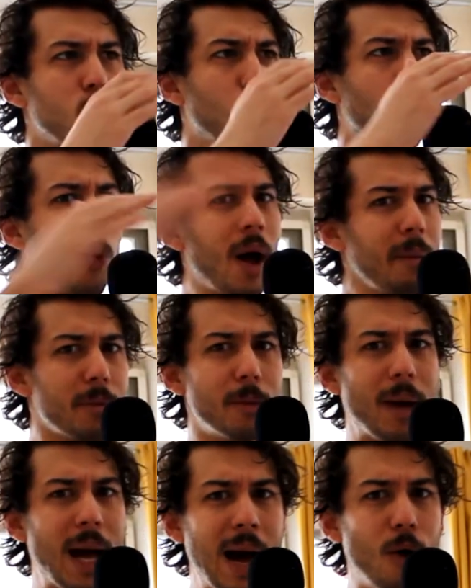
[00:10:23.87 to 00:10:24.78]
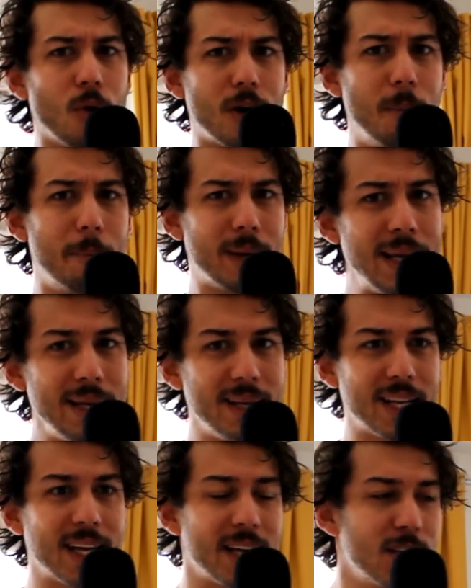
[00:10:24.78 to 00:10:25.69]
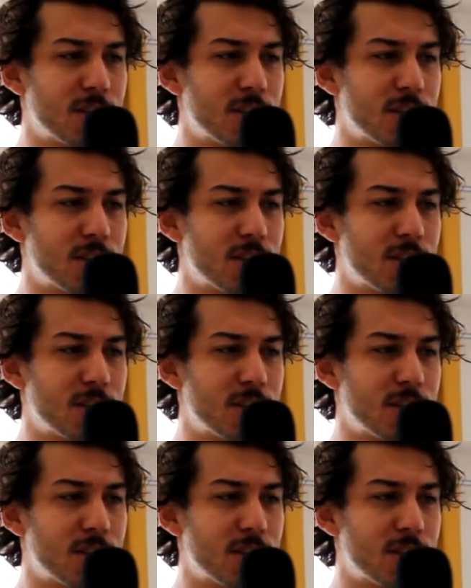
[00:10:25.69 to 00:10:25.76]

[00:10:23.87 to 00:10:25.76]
wipe them out completely.